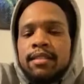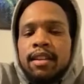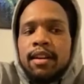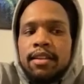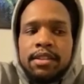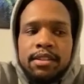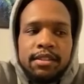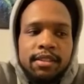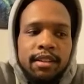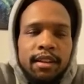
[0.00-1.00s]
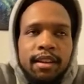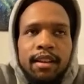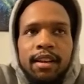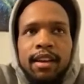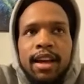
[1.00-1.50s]
others.
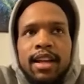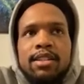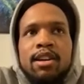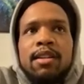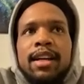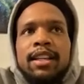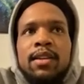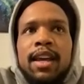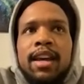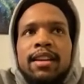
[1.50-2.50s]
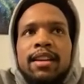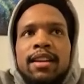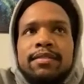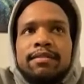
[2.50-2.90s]
And so like you can't